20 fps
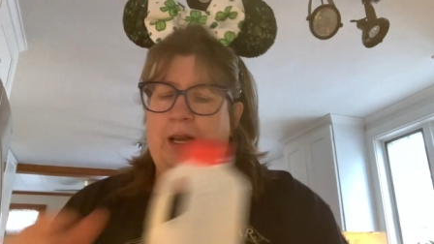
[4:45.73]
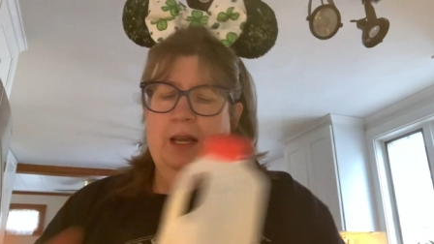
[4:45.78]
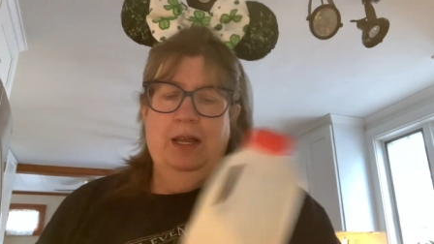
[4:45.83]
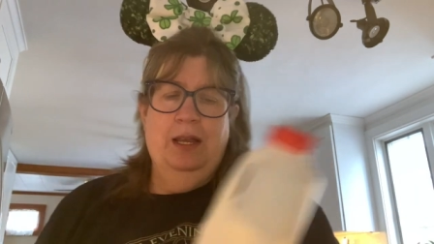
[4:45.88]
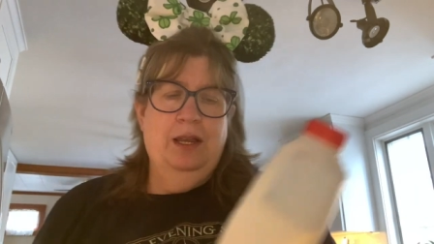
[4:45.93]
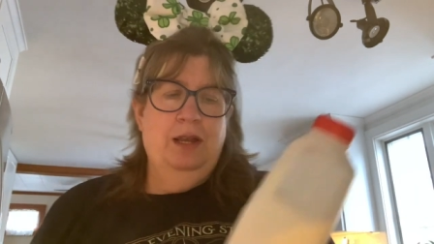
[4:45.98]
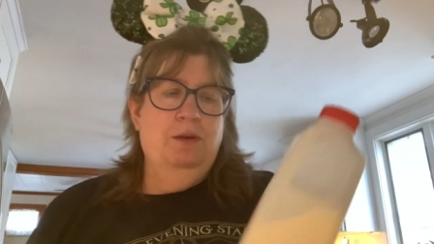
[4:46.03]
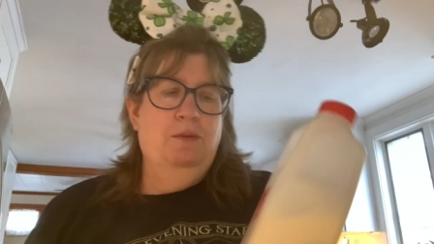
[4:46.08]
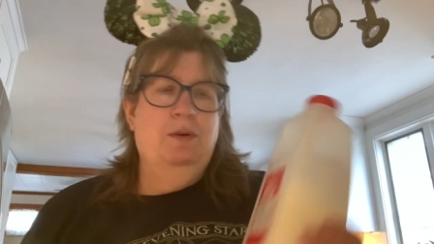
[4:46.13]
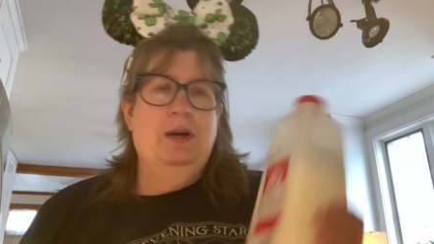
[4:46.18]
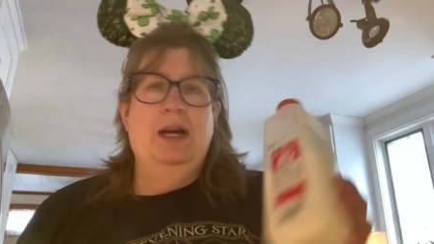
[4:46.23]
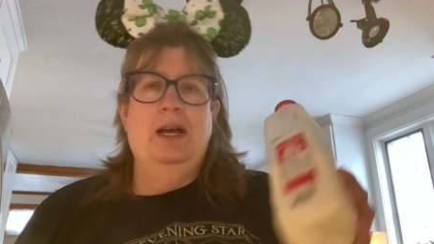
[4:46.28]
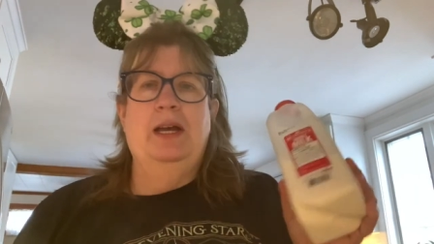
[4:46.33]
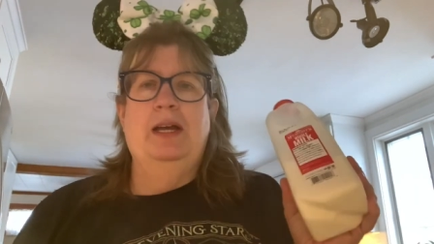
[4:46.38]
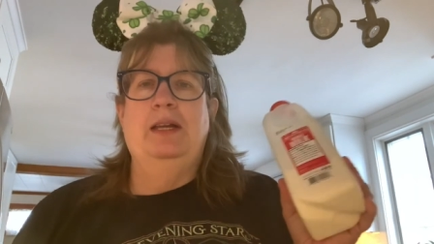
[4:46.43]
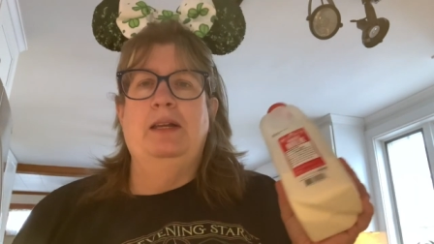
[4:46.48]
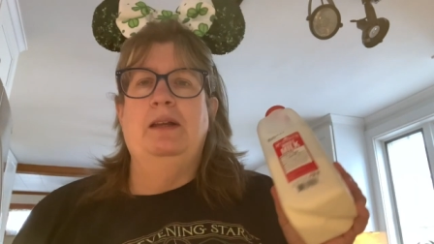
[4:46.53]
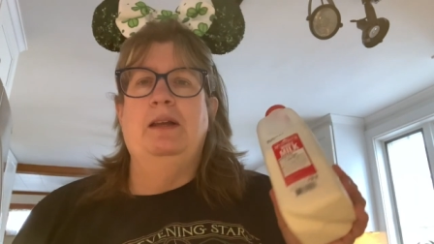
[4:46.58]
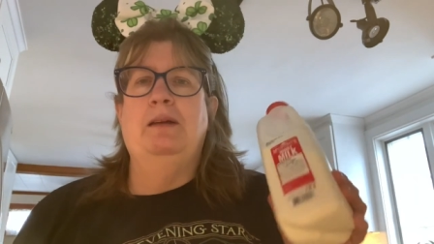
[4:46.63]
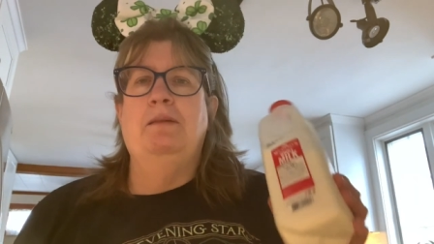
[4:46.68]
you
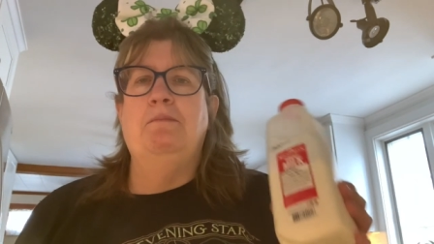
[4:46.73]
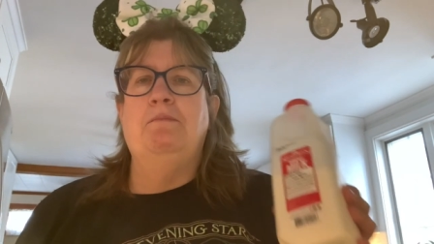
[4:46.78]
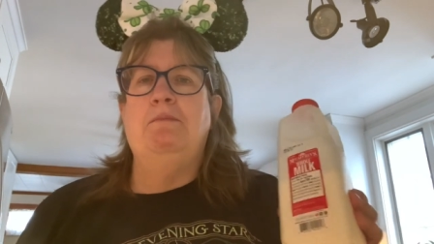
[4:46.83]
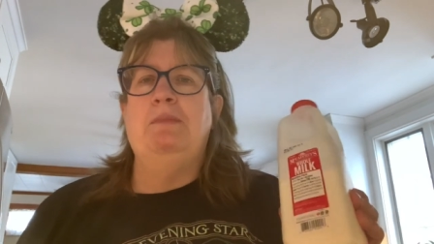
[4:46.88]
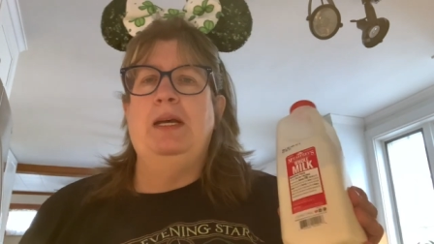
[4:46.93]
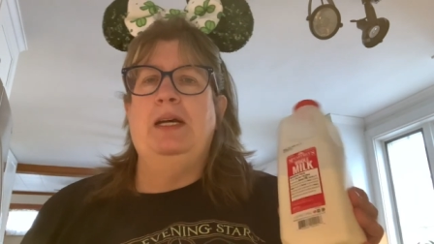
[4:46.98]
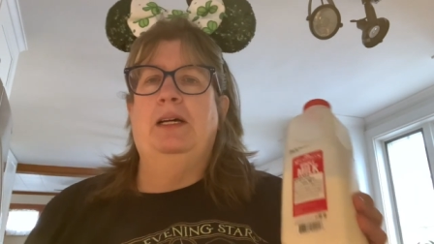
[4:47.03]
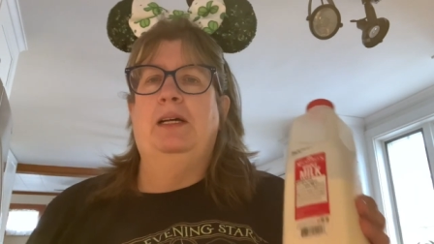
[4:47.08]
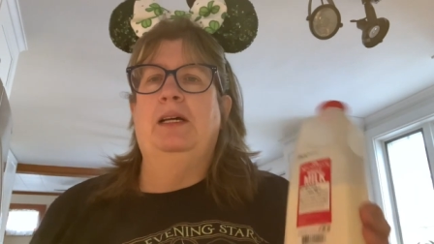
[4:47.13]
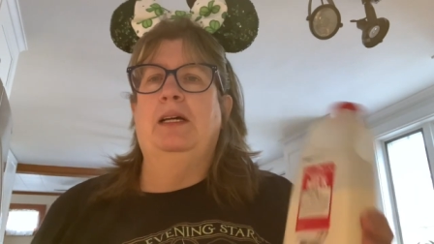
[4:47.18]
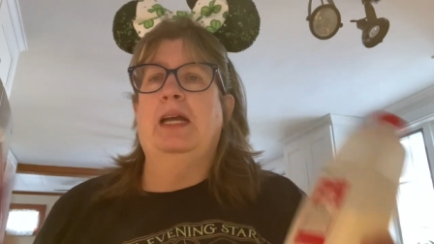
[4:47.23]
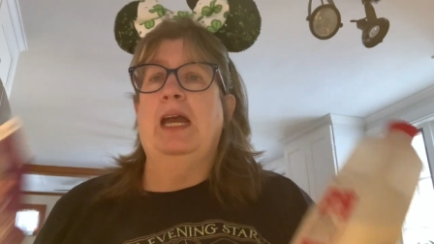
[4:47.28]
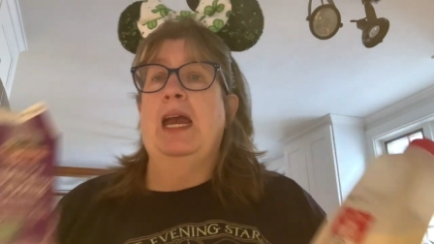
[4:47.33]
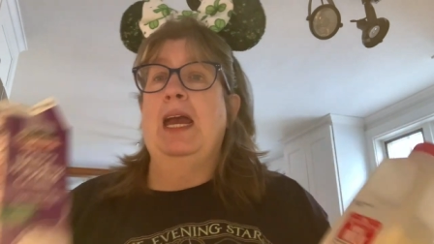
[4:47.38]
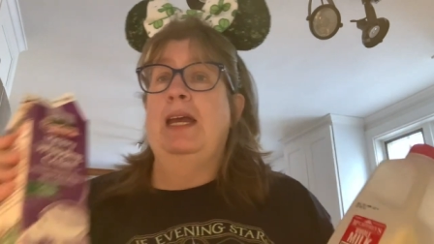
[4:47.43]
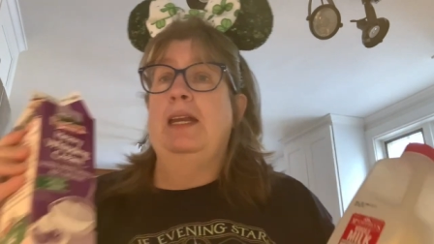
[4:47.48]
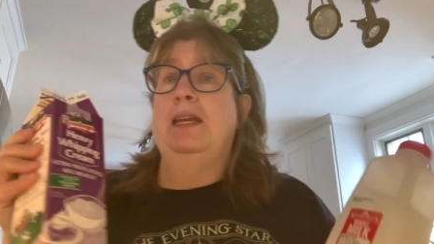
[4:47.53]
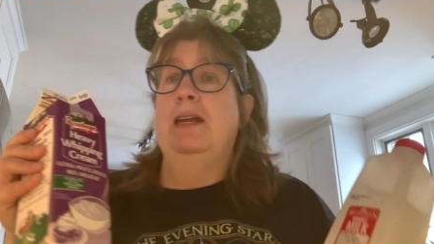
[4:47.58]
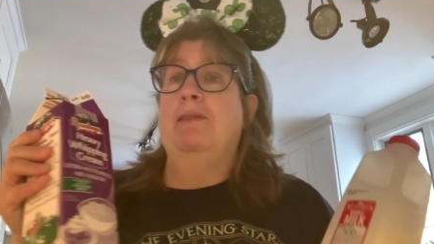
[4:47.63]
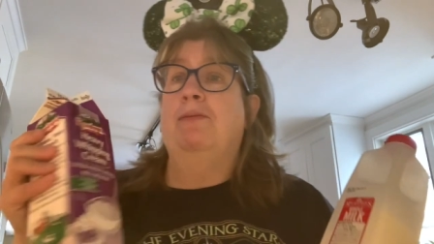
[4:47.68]
want milk,
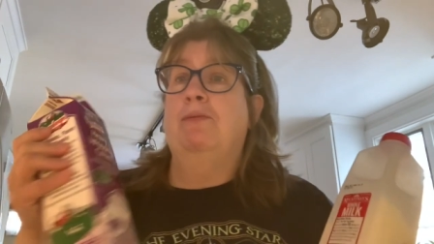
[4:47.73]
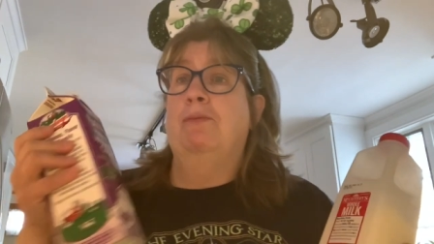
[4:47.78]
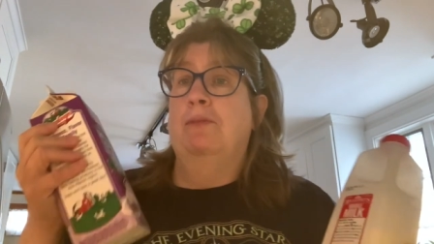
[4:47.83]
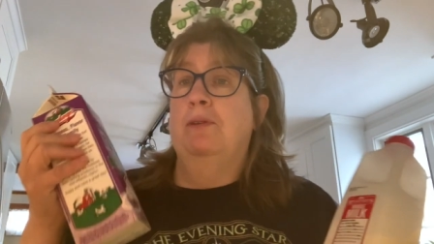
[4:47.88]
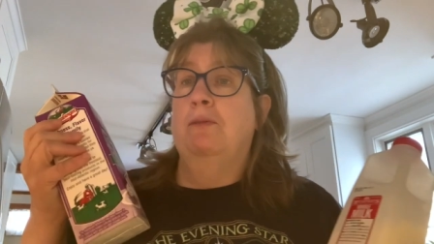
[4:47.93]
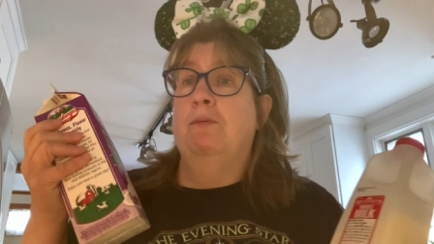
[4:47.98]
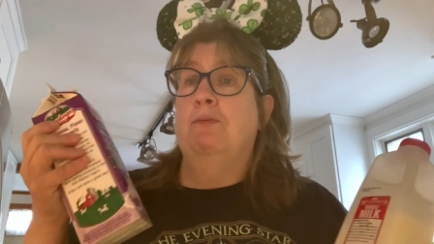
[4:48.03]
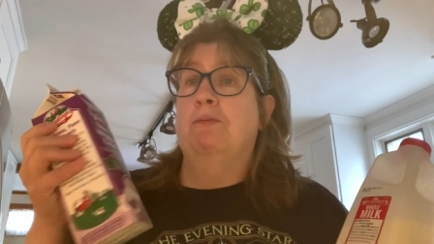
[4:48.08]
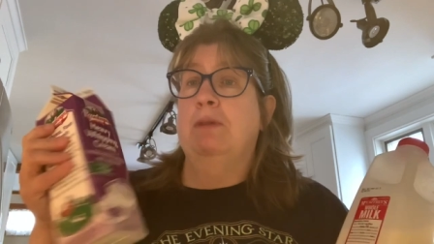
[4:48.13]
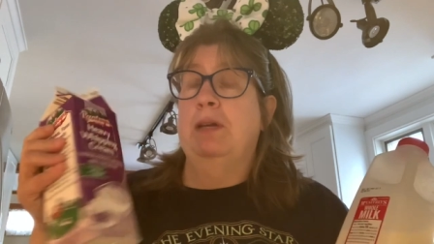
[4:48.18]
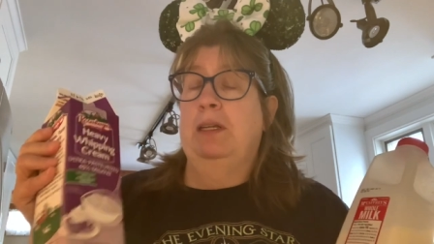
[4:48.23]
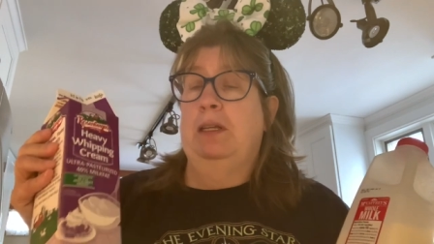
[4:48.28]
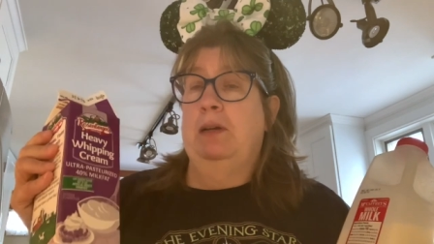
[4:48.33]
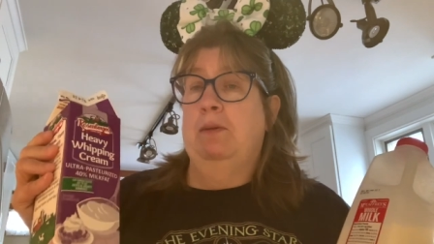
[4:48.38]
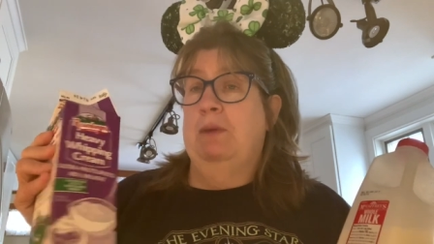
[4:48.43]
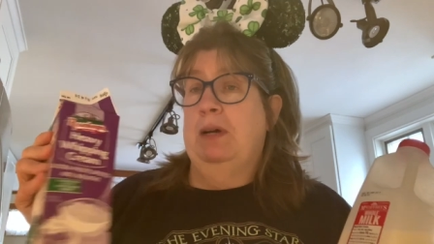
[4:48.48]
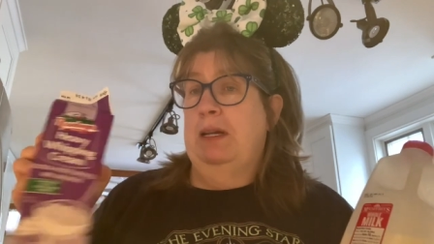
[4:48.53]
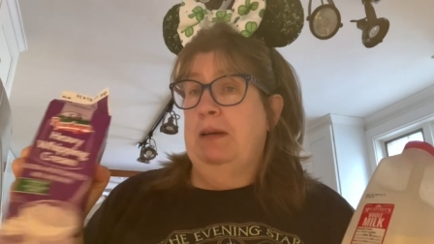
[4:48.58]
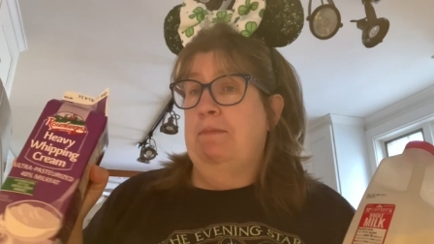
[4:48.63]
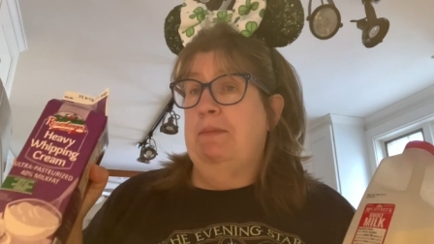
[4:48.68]
and if you really
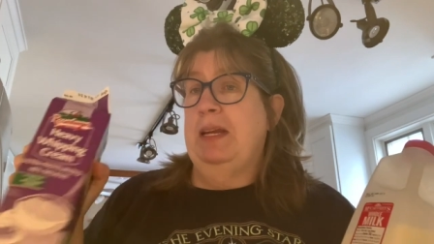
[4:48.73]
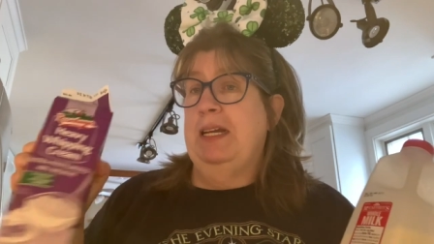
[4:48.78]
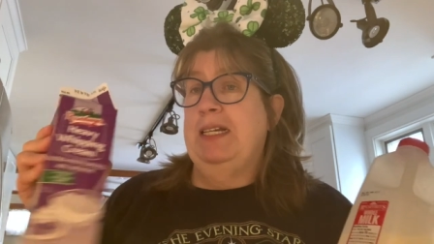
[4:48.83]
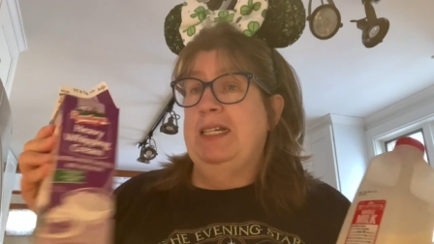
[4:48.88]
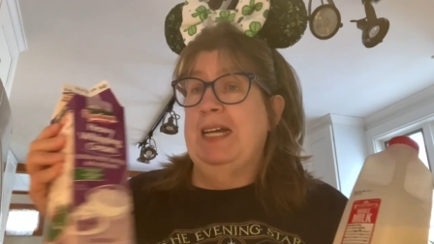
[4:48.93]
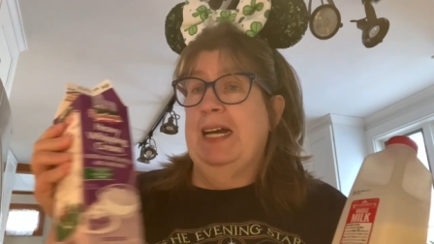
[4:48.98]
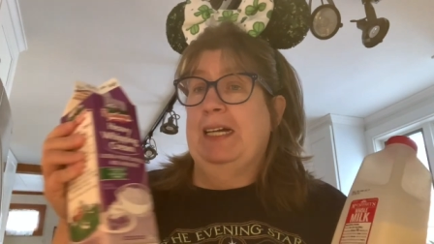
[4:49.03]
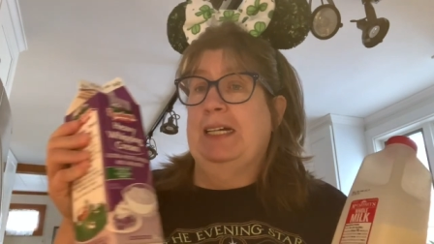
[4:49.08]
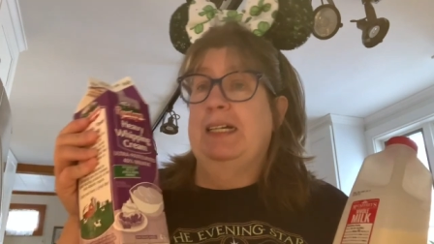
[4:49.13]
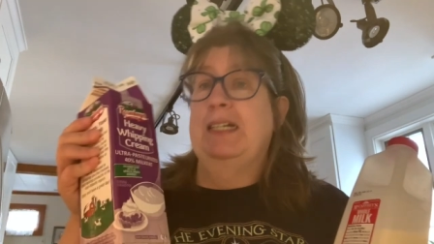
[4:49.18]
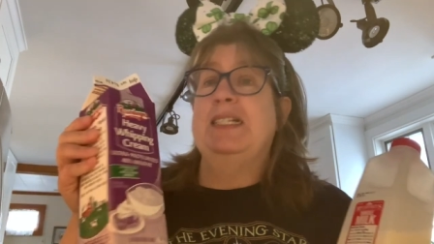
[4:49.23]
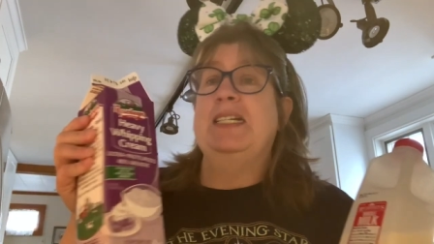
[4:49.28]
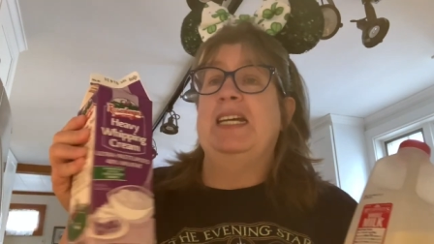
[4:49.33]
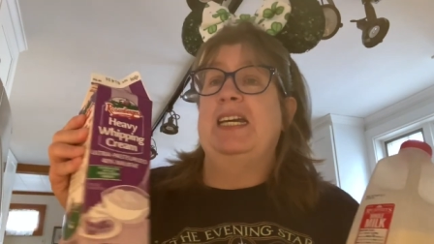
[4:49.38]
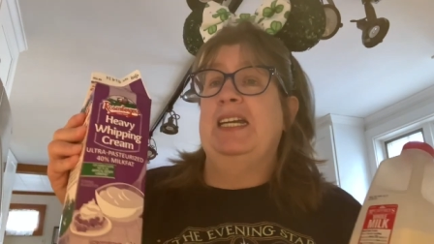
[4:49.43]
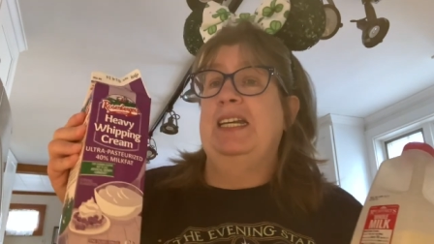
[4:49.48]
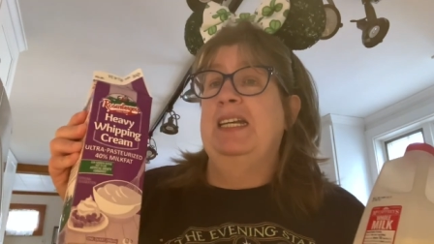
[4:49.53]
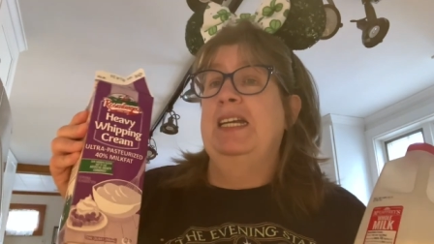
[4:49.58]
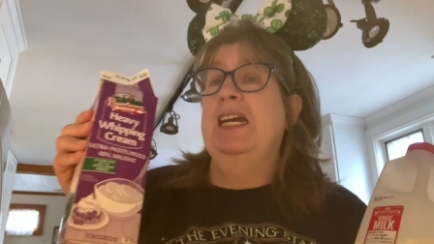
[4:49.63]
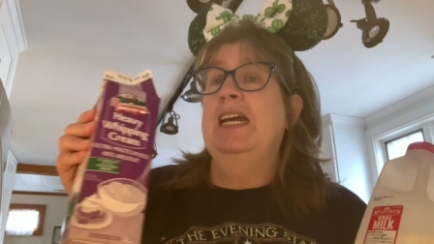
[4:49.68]
want to be
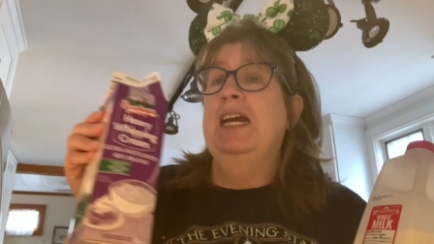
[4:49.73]
decadent,